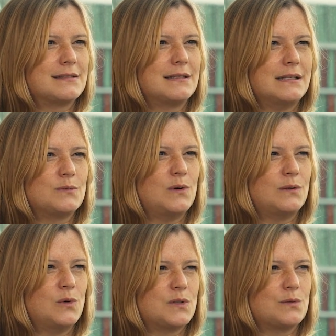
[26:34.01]
It's
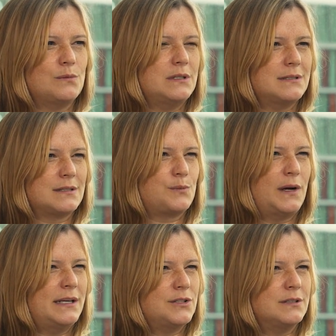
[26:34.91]
what's somebody's
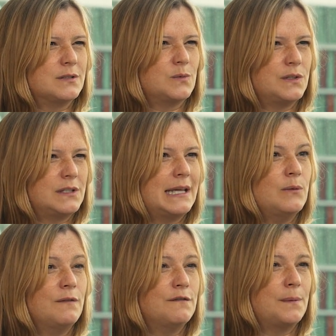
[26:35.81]
aspirations, what do they
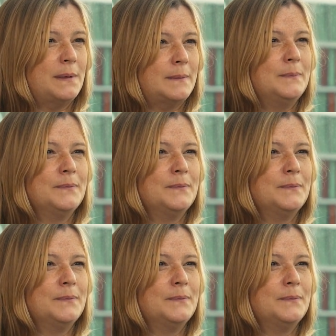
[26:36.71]
want from it.